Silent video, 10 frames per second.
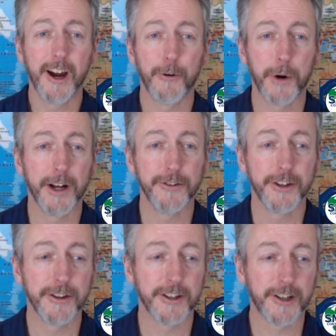around
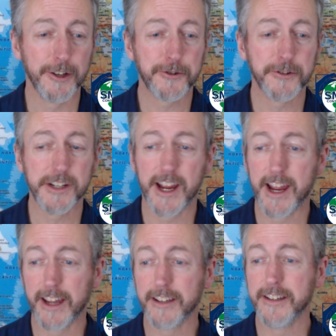the country
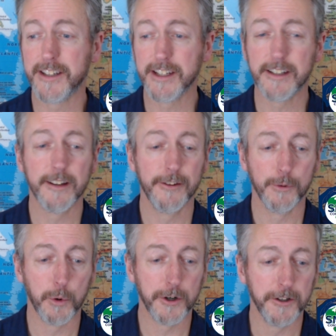and indeed the
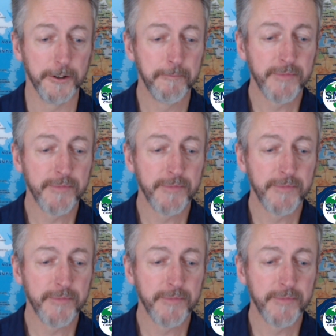world.